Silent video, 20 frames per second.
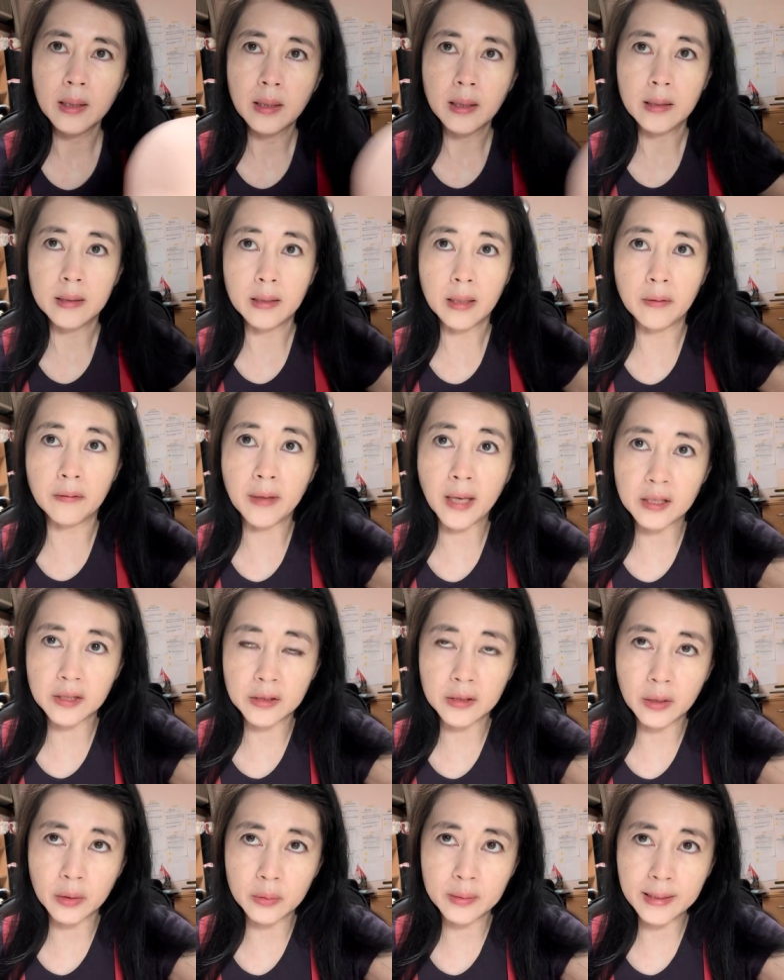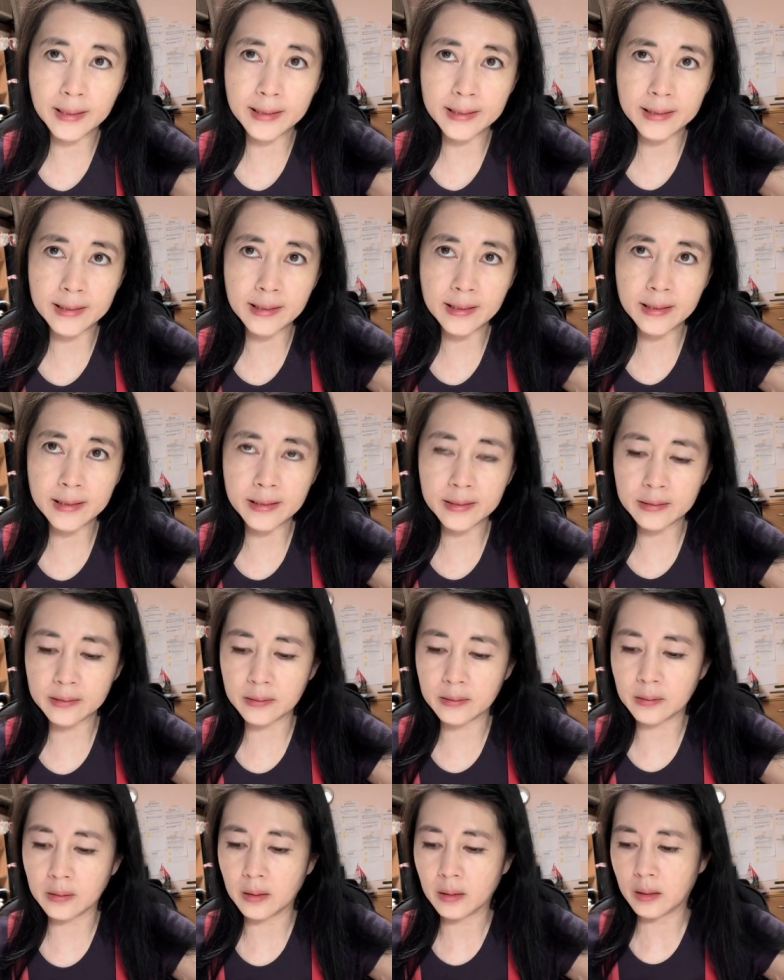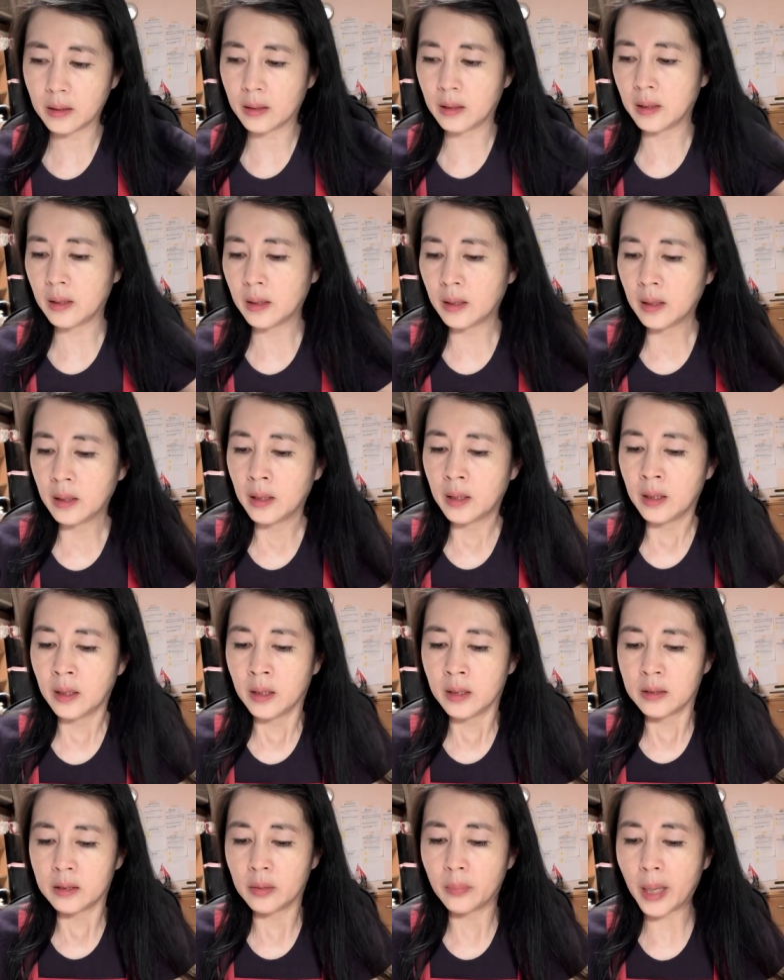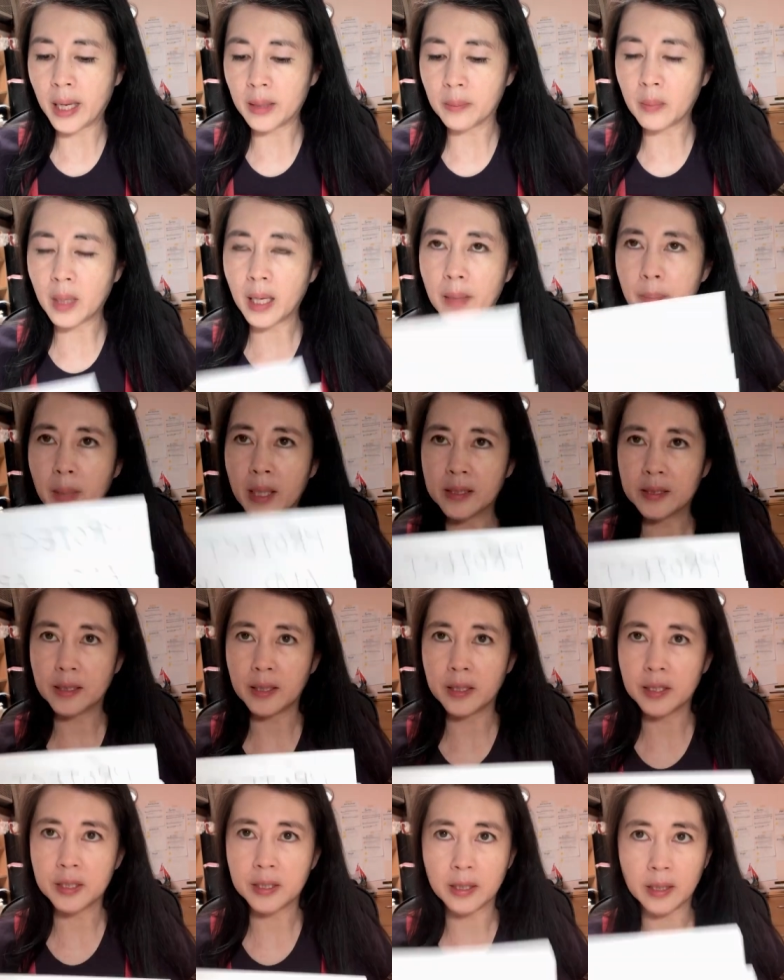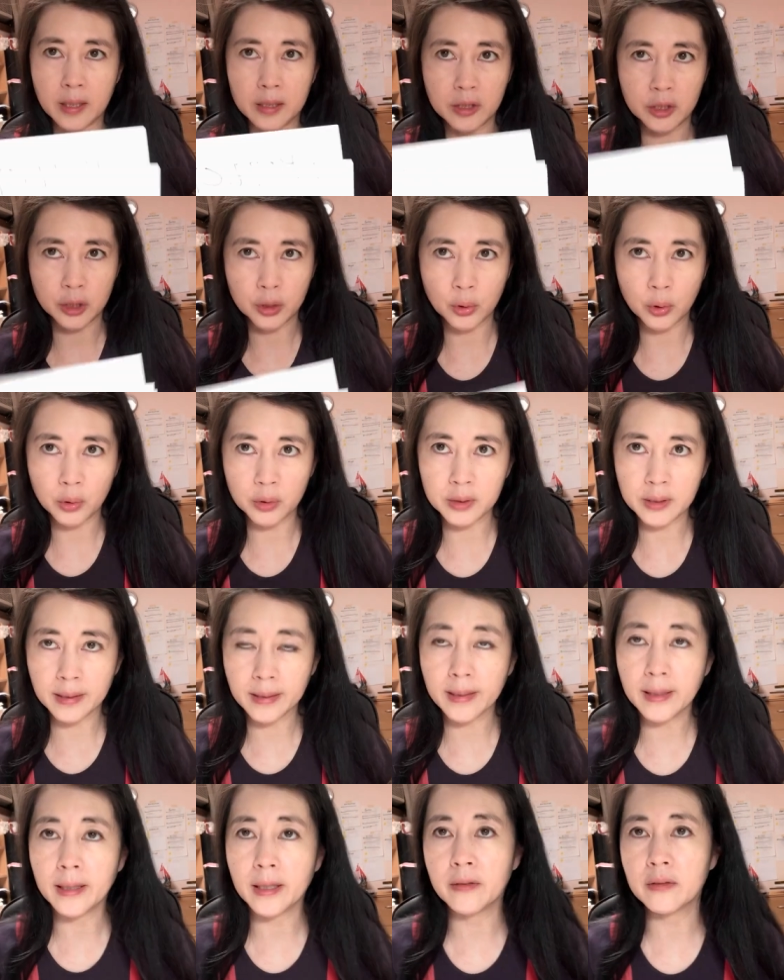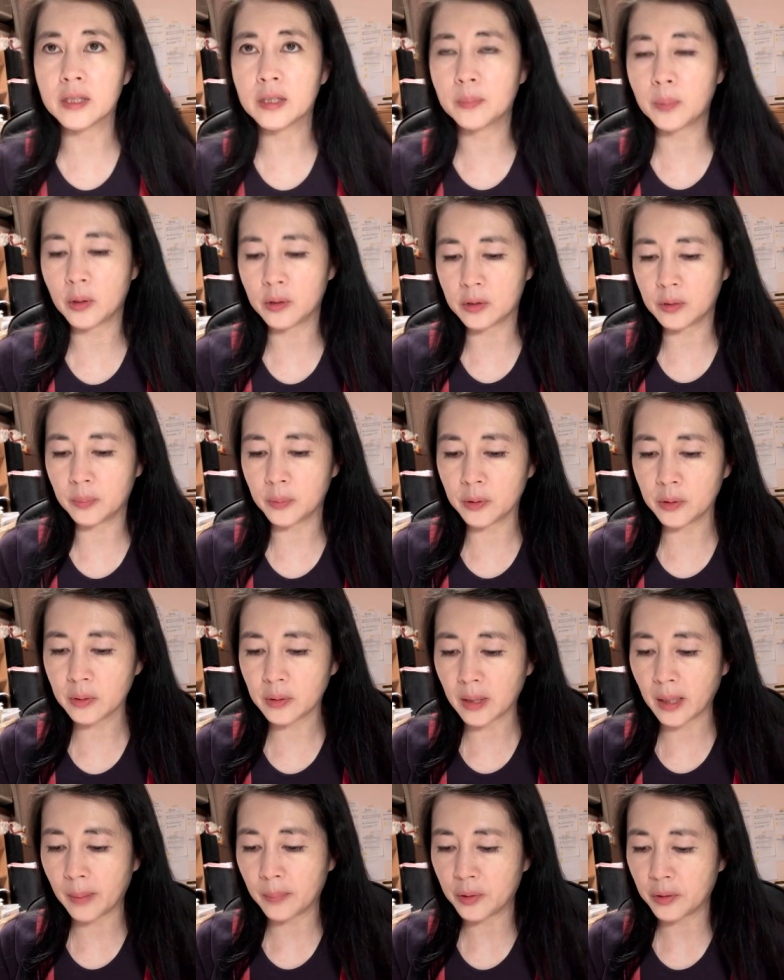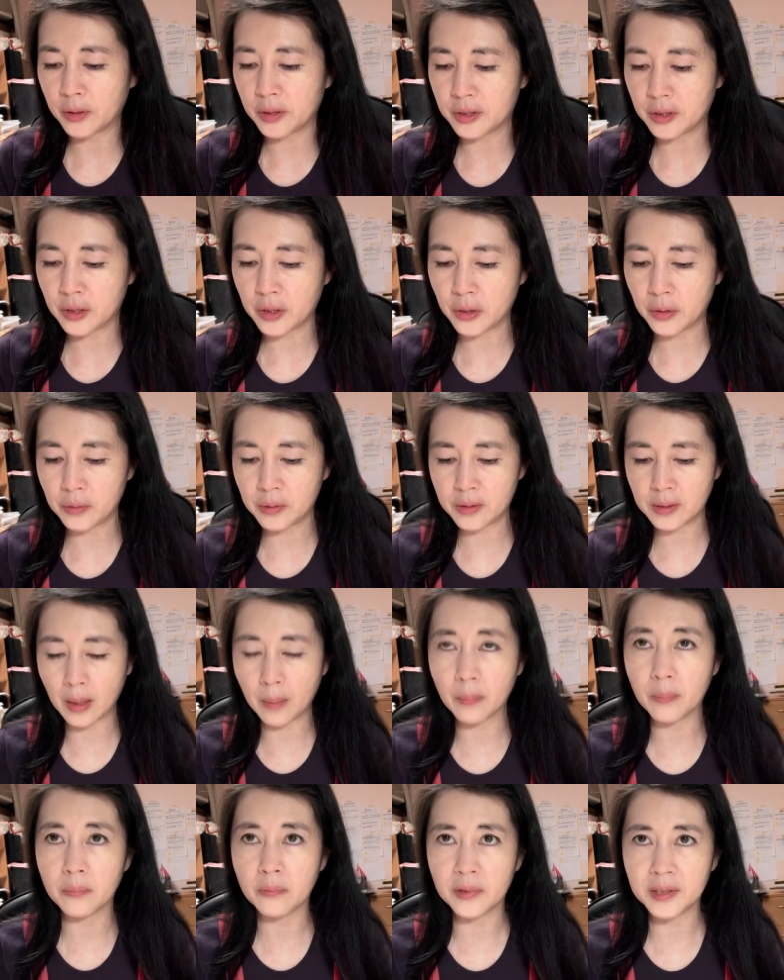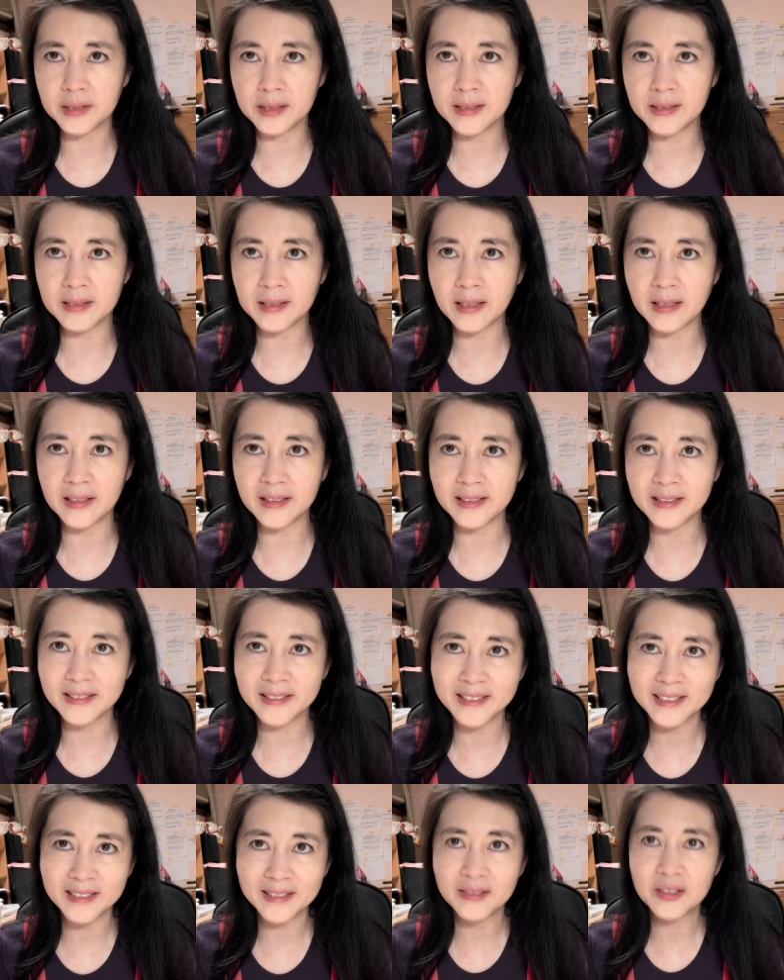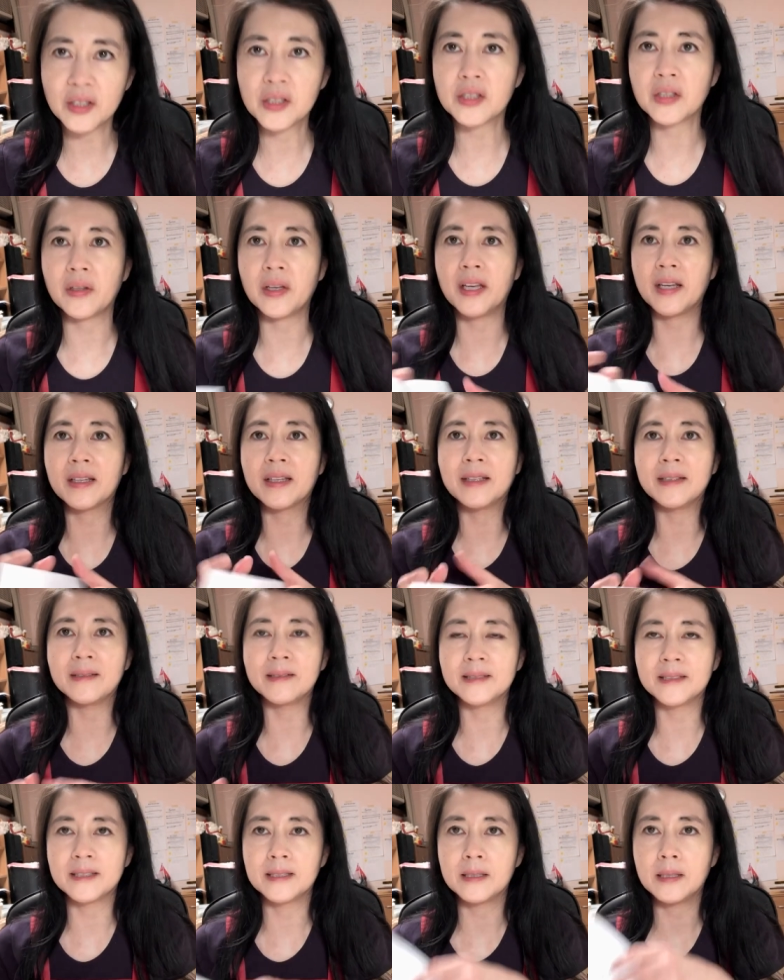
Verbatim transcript: Now, that's totally illegal. To make my message as short and clear as possible, I'm going to use some written signs. So here goes.